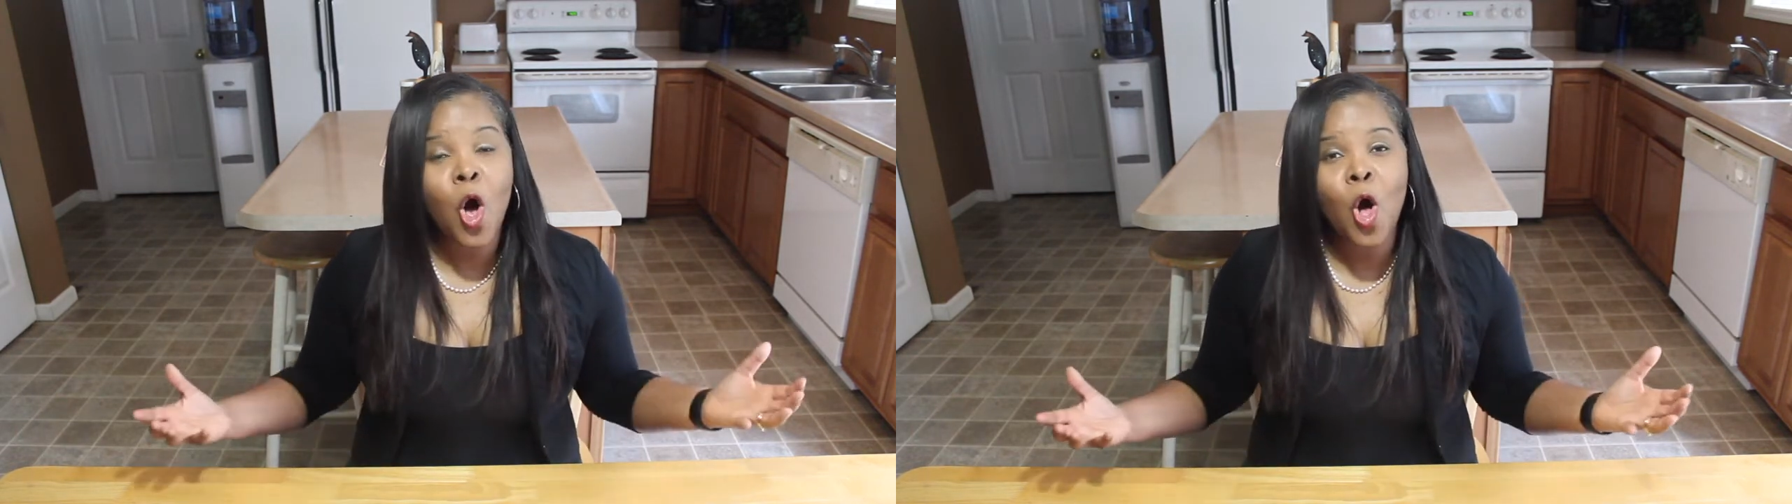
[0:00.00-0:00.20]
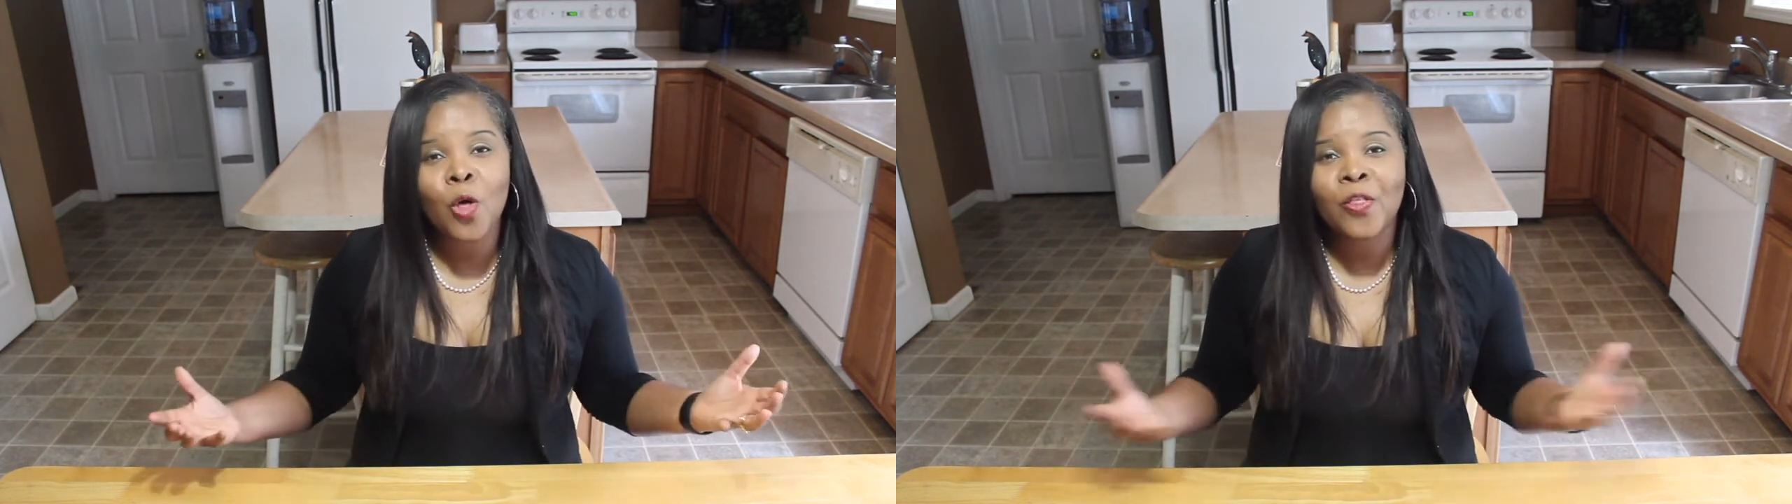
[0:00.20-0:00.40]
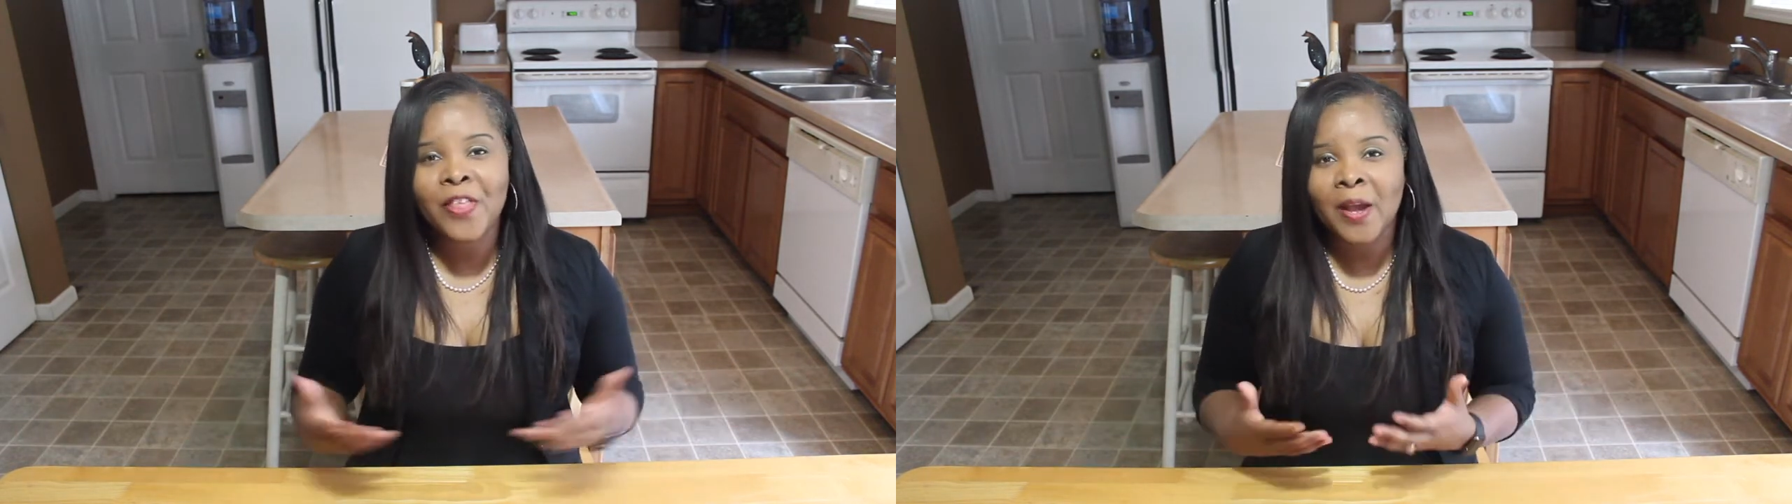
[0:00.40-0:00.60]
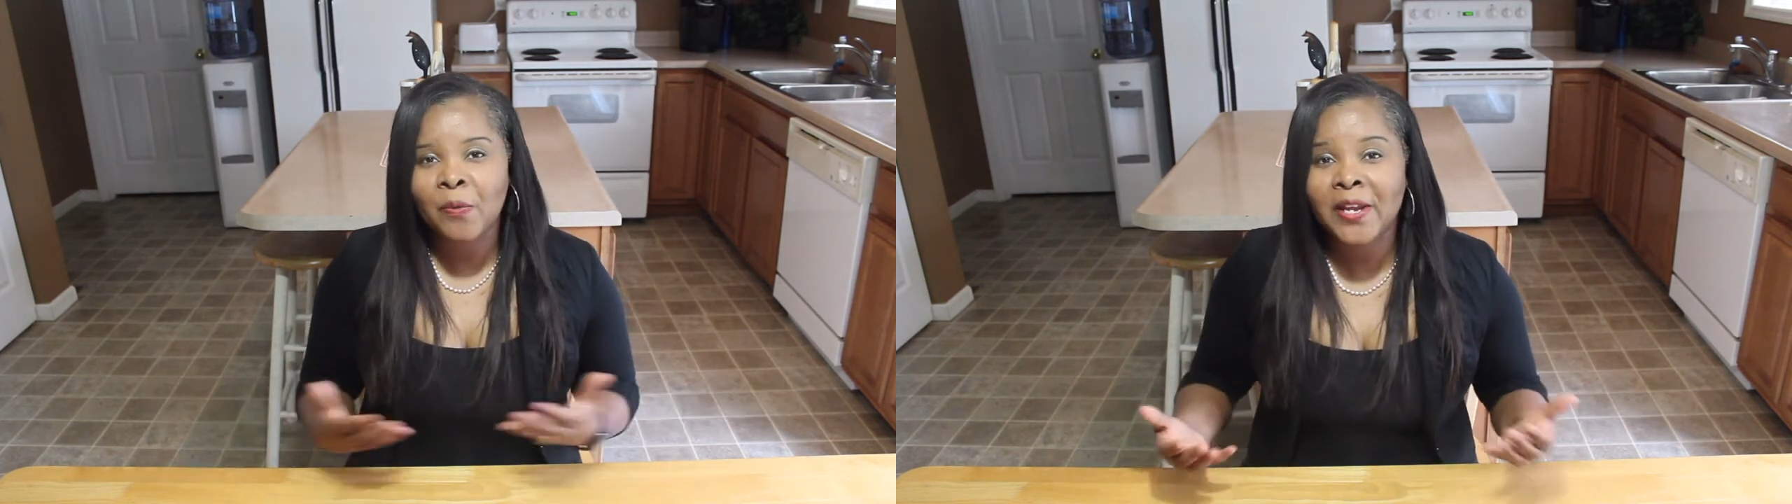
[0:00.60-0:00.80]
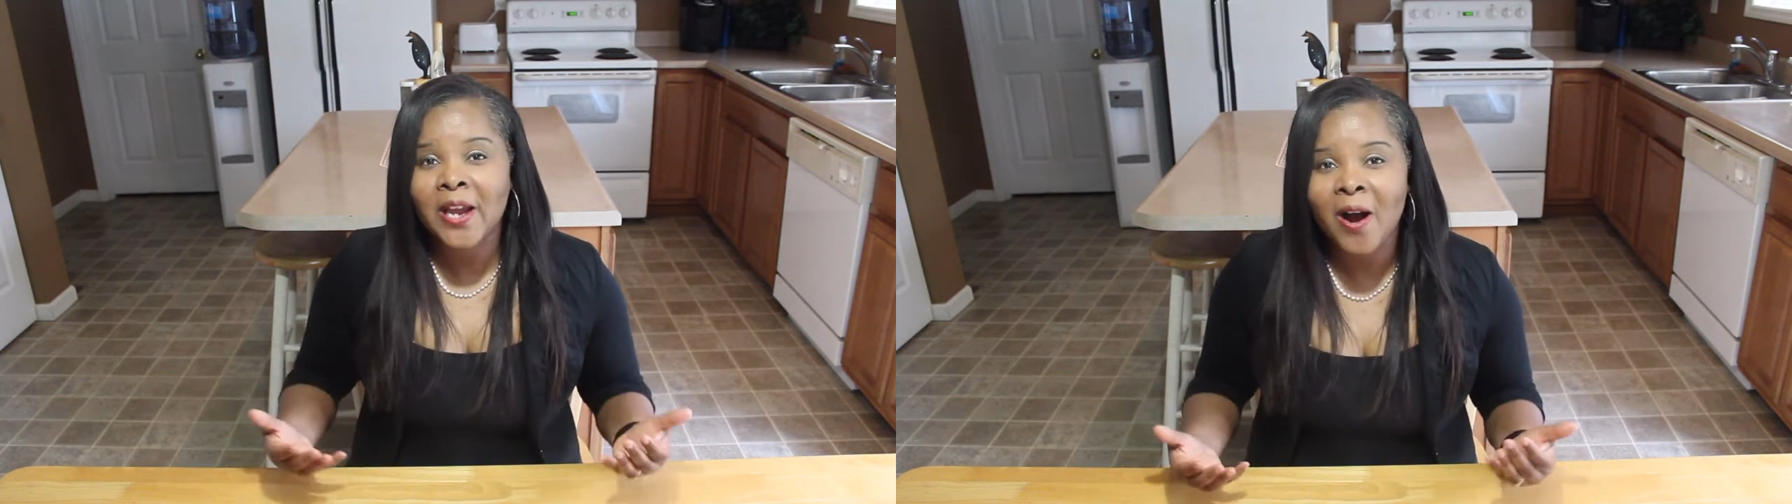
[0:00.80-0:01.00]
all
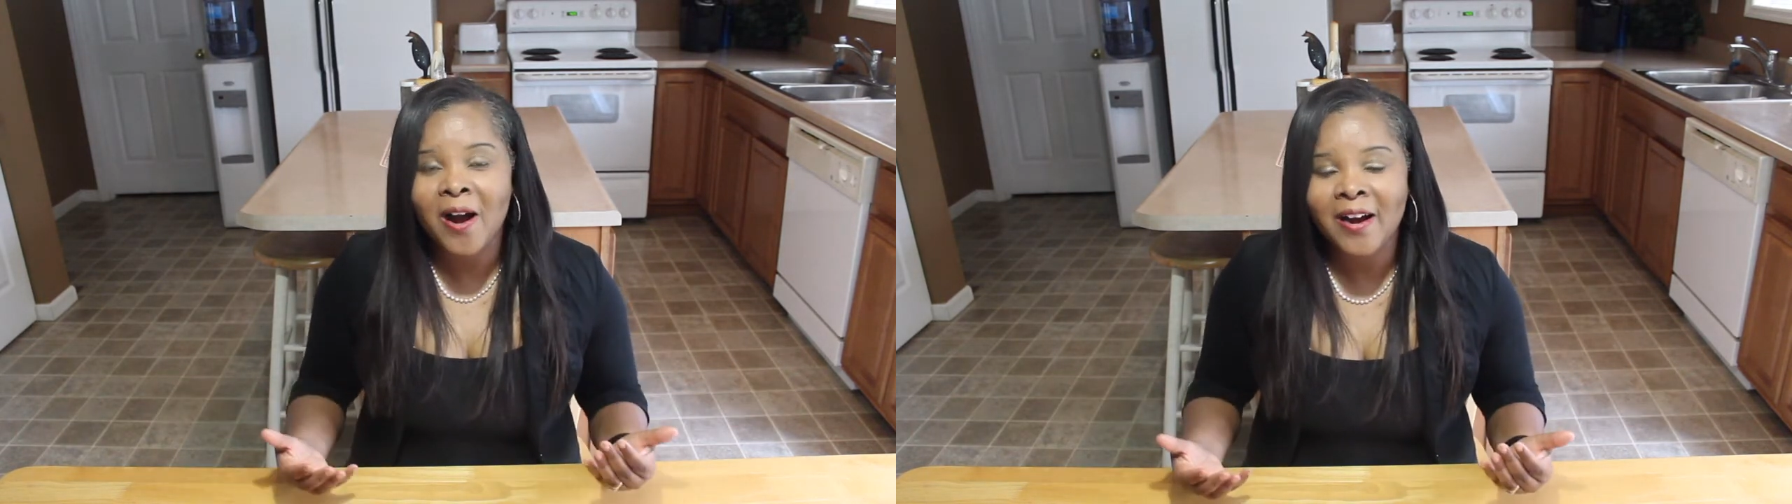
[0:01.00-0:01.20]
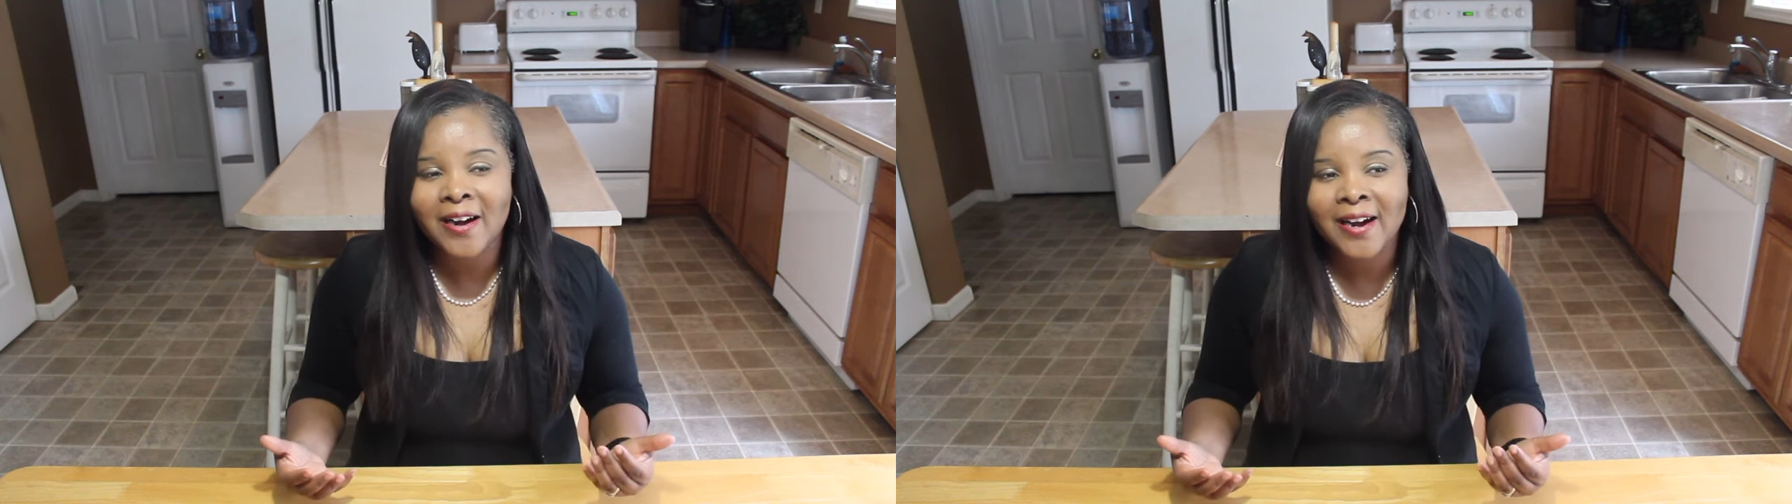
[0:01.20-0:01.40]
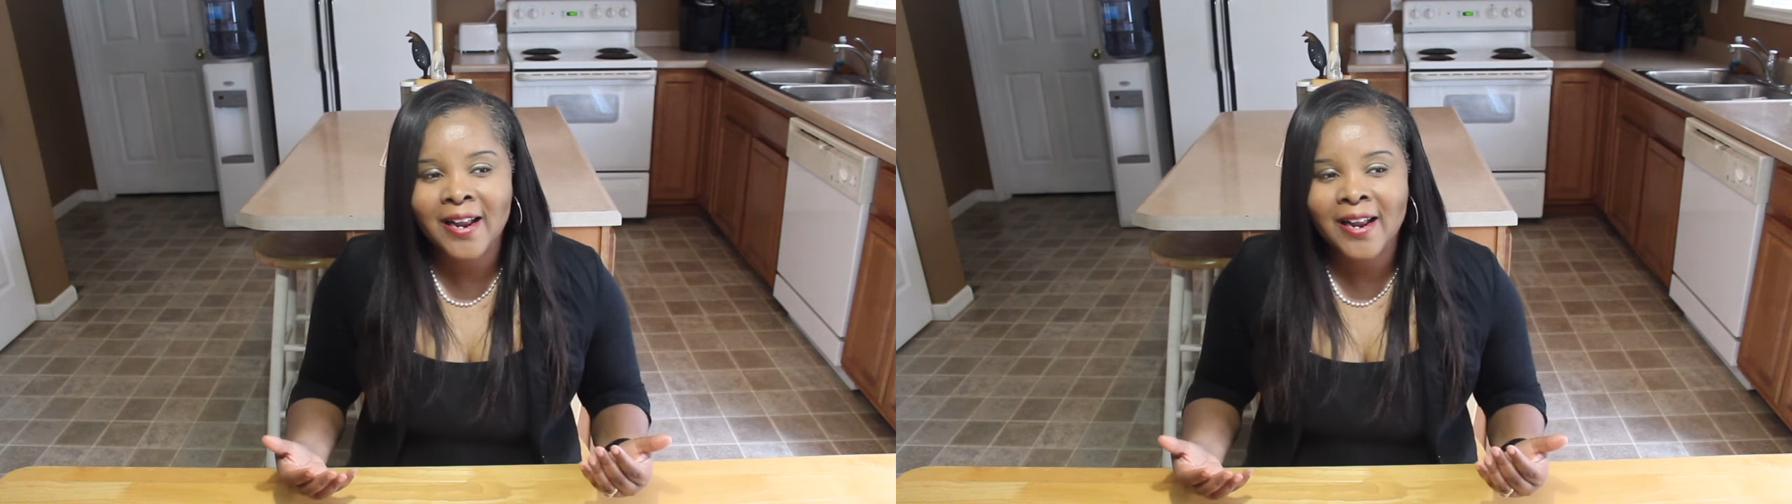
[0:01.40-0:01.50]
that we are.